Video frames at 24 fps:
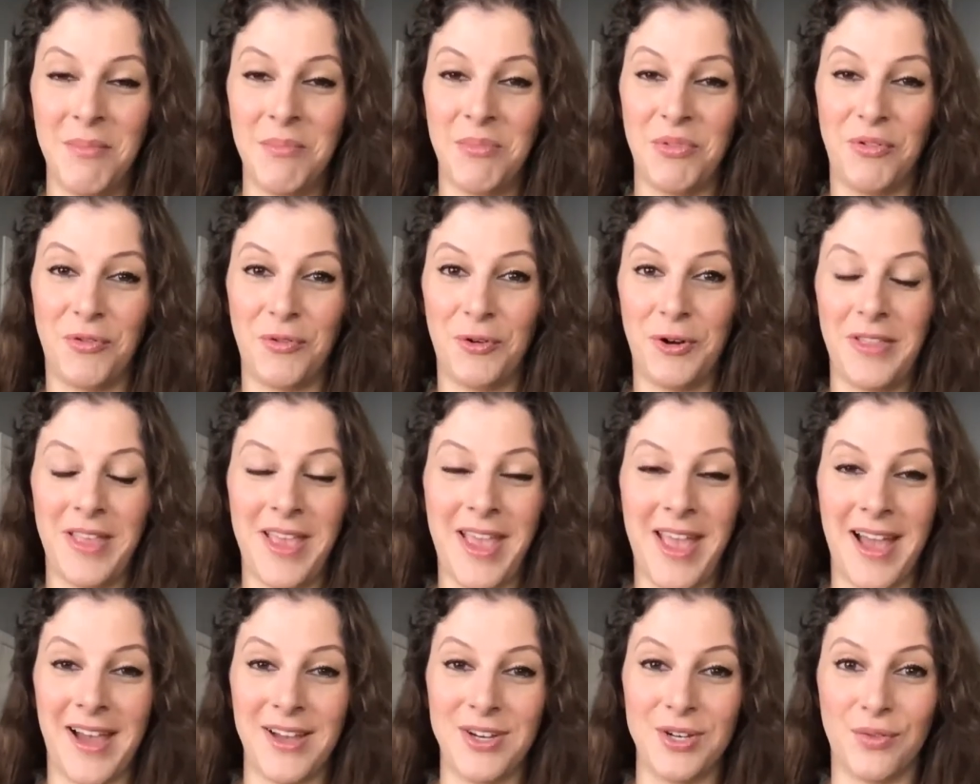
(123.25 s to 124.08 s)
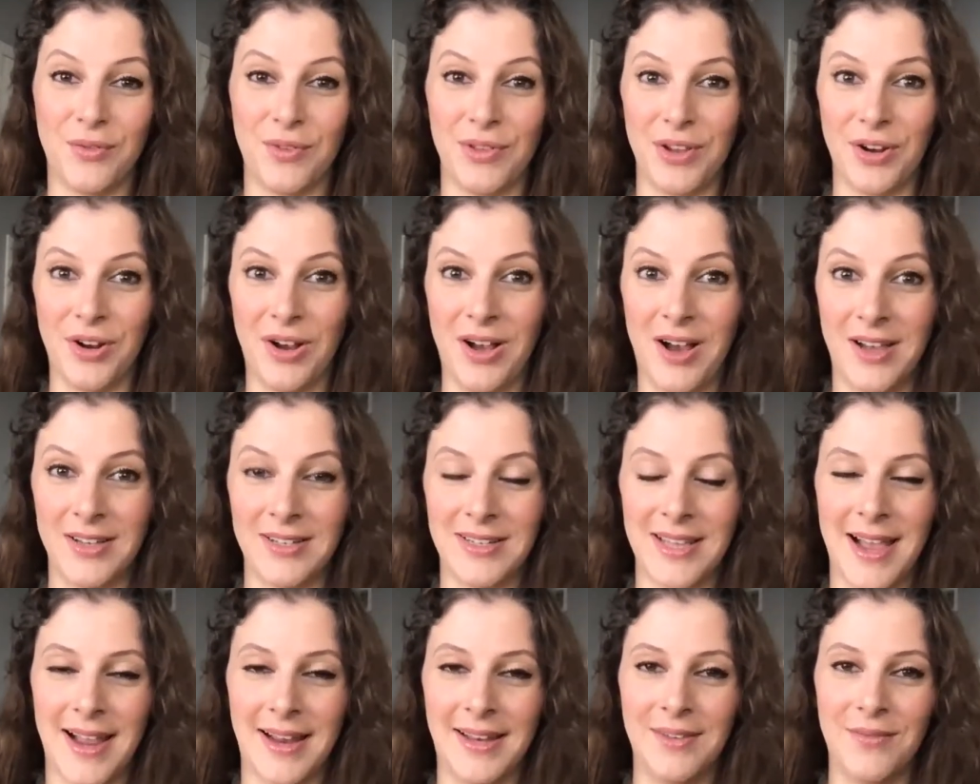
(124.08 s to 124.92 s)
before they hand over their
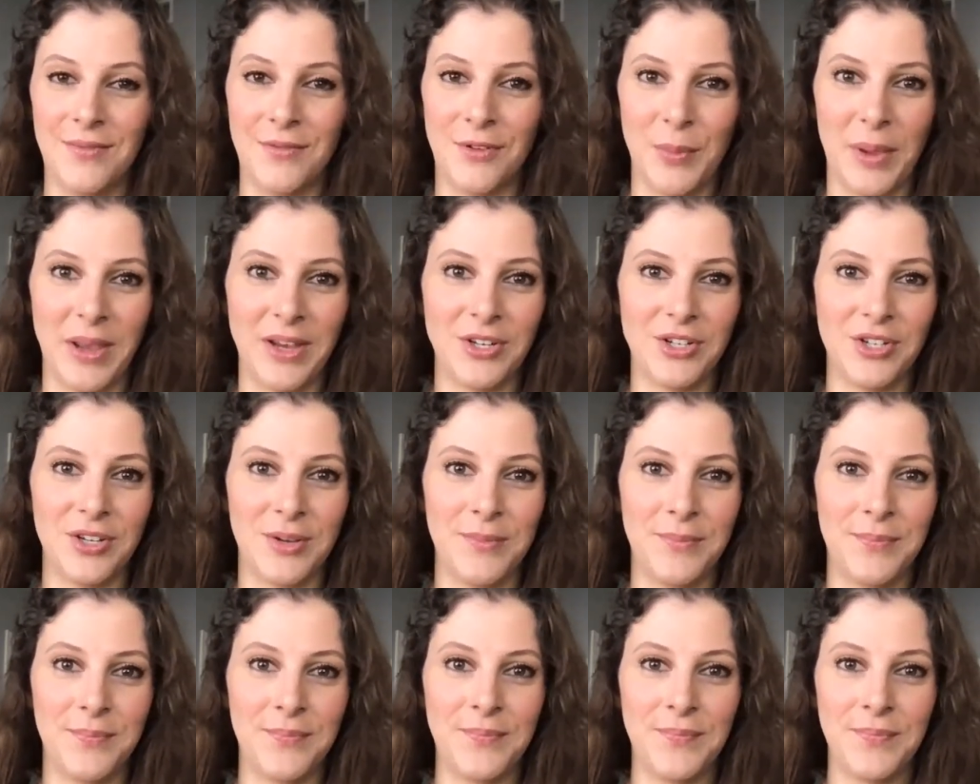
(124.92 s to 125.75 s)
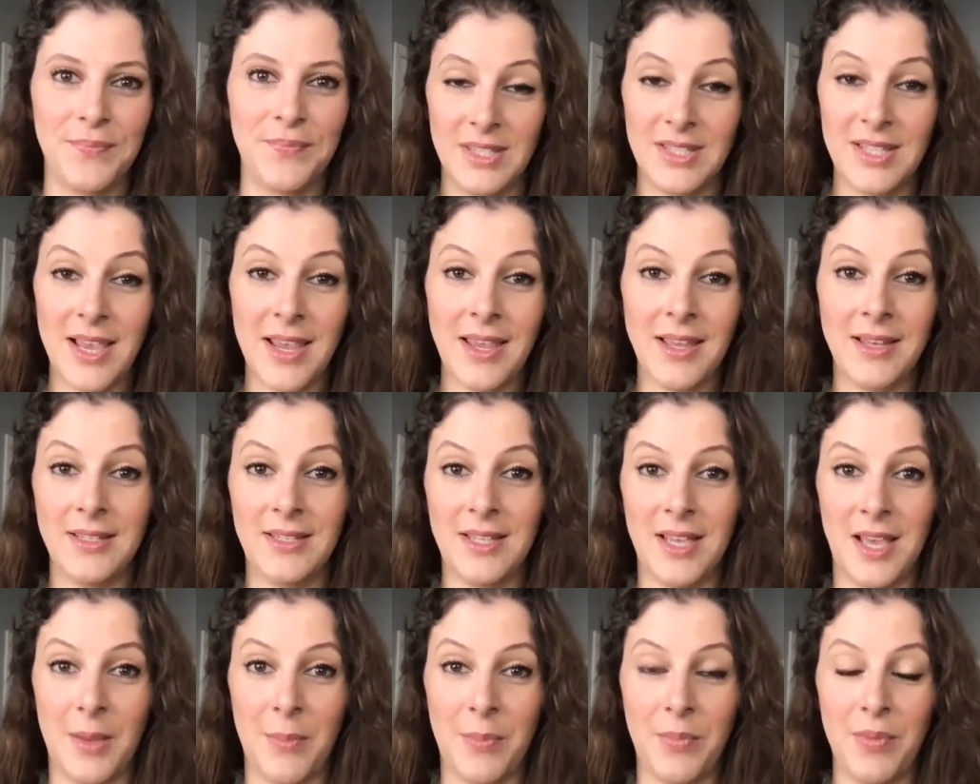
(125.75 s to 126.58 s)
contact information. Second
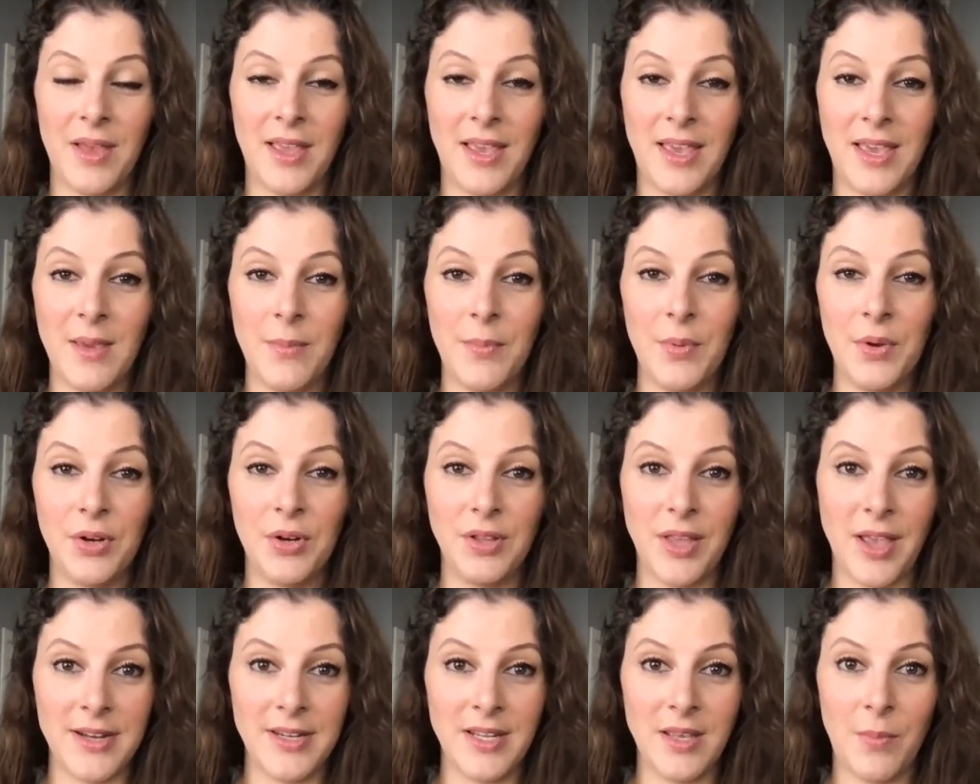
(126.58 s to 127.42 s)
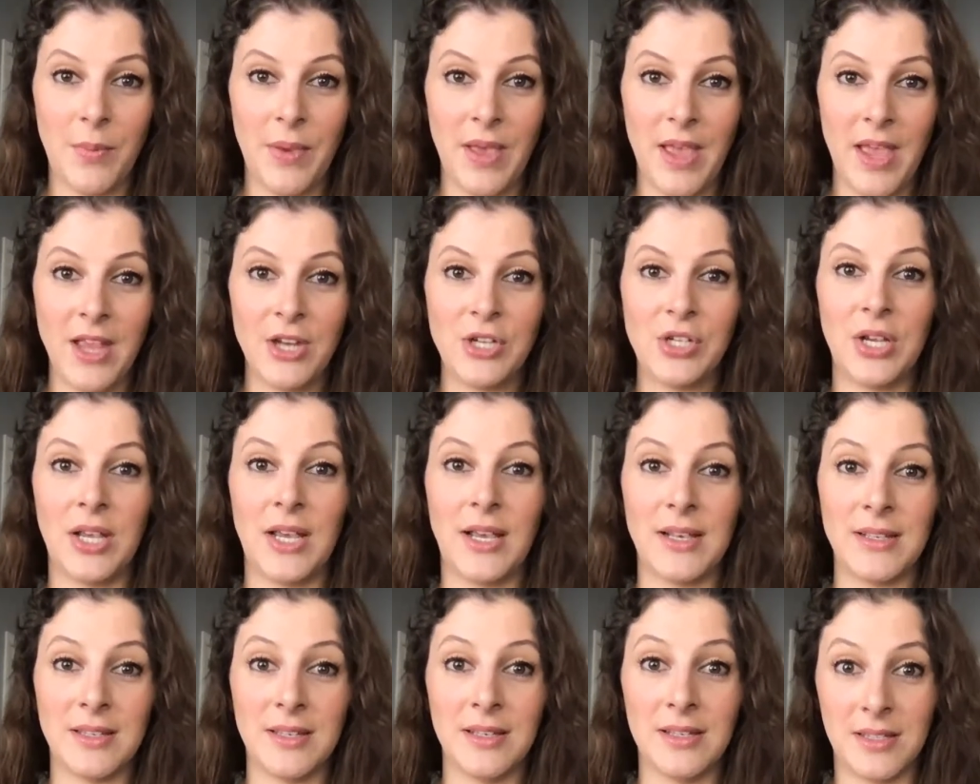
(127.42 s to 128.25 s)
tip keep your landing page
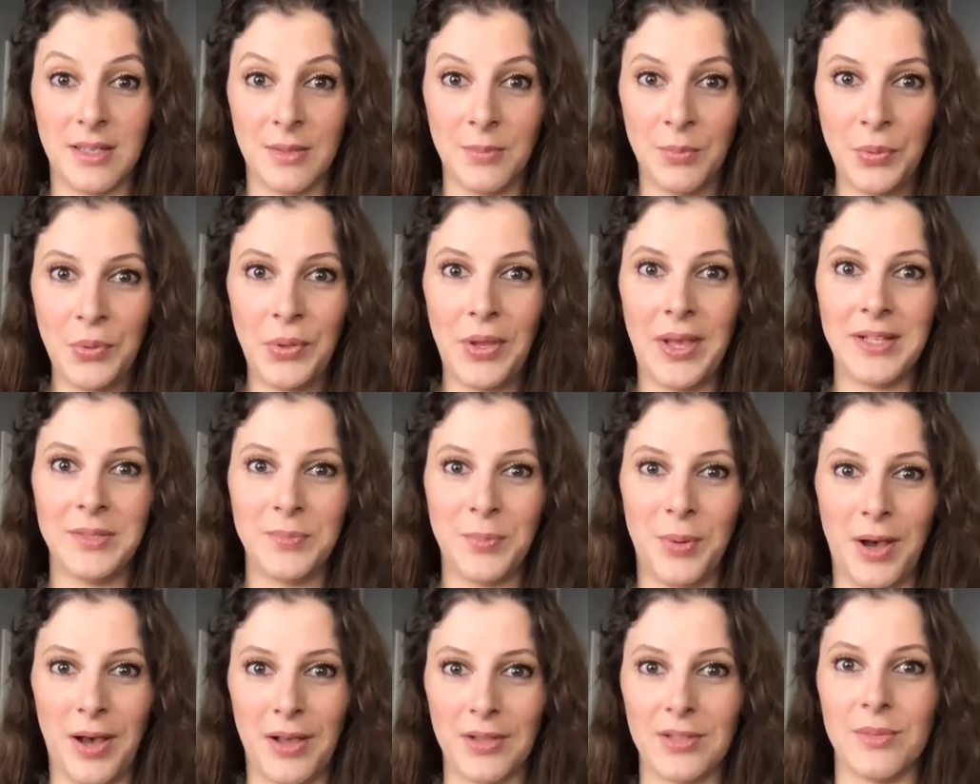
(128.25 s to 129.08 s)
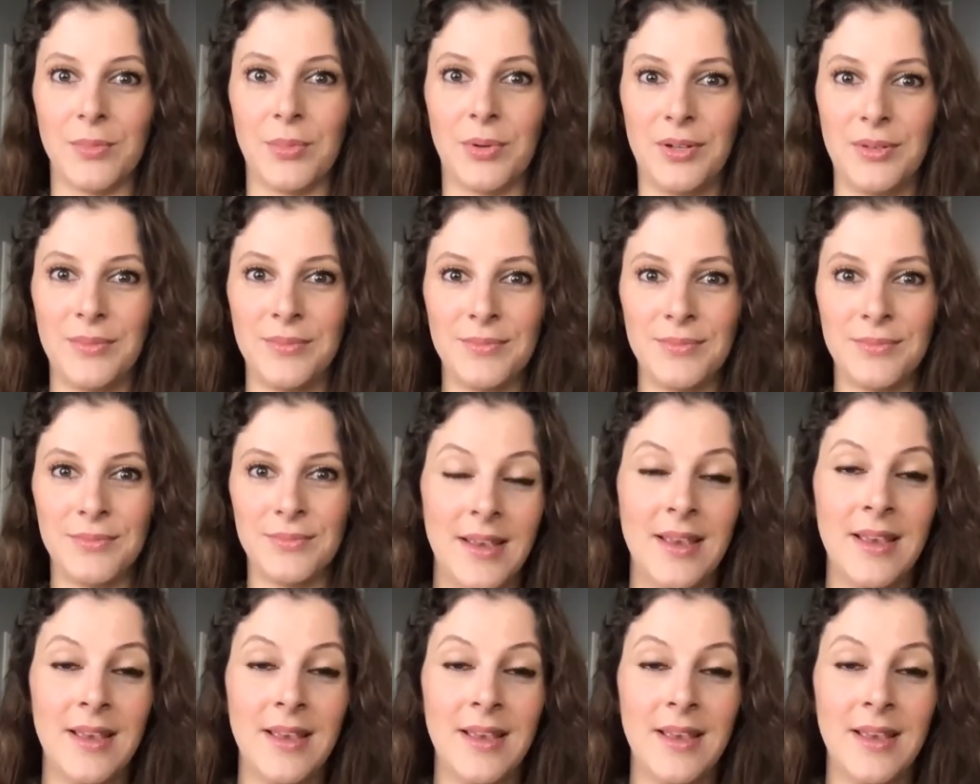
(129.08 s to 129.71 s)
as simple as possible.